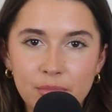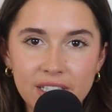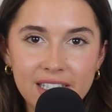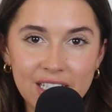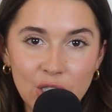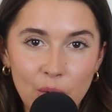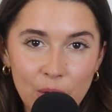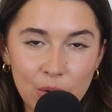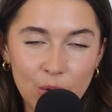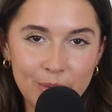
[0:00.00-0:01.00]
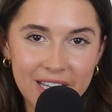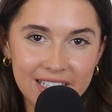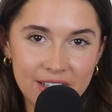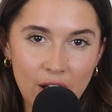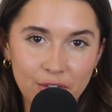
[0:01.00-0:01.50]
but still won't call me
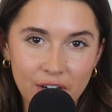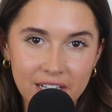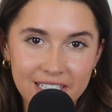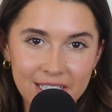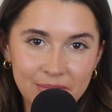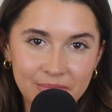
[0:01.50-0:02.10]
his girlfriend.